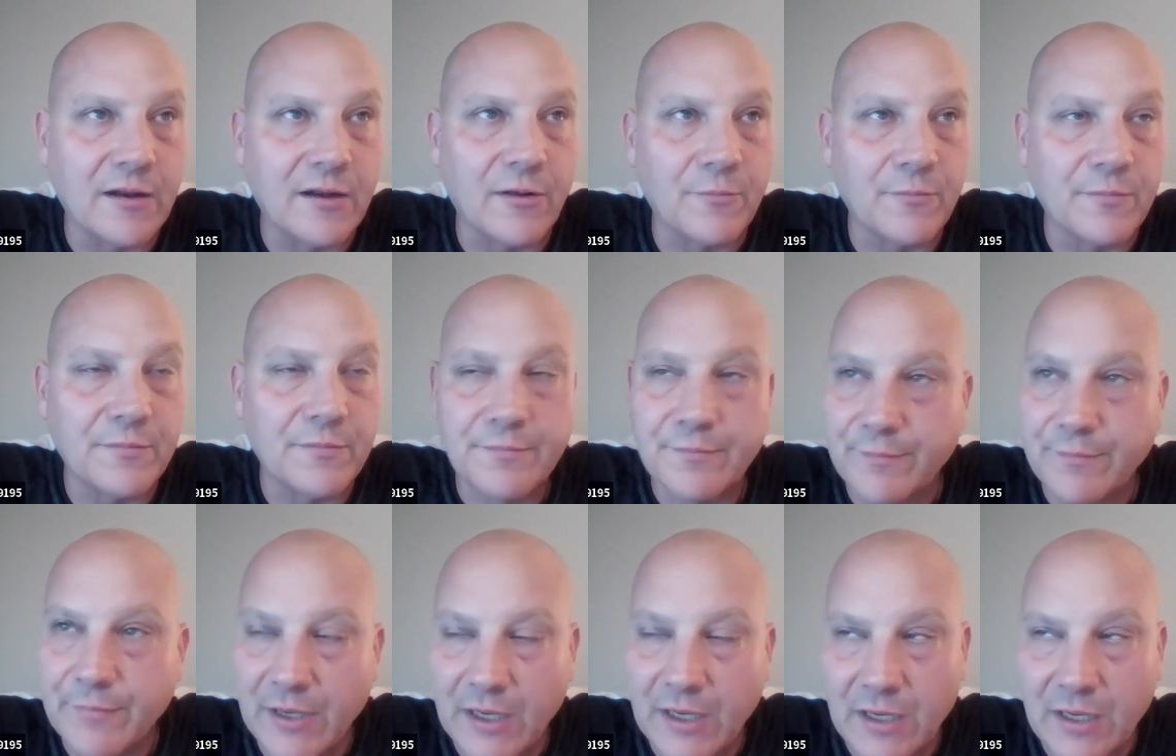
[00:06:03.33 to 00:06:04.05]
them,
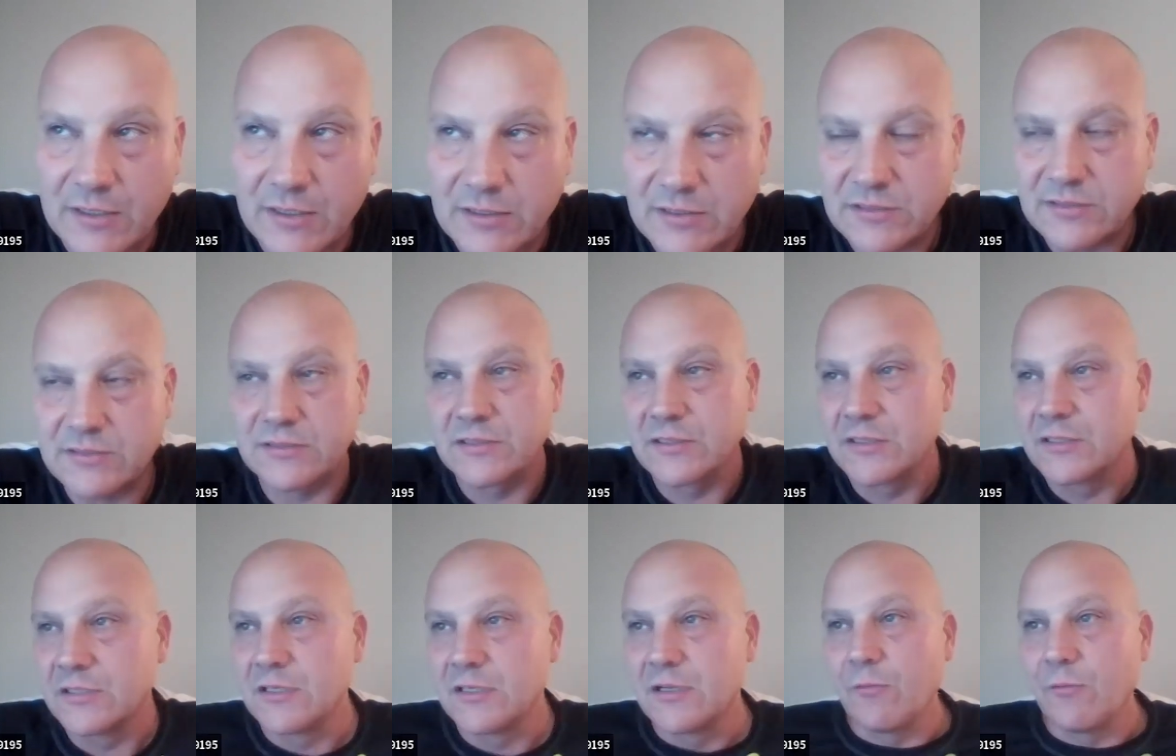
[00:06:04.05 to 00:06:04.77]
because
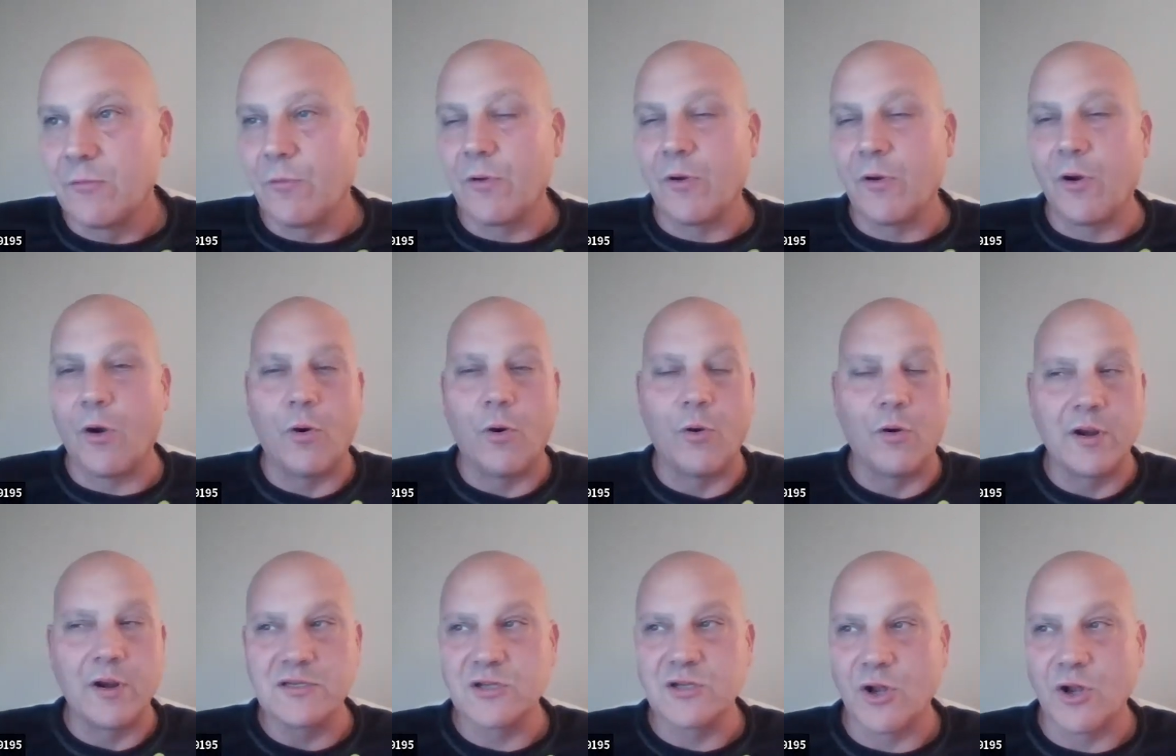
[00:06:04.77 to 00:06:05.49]
we're always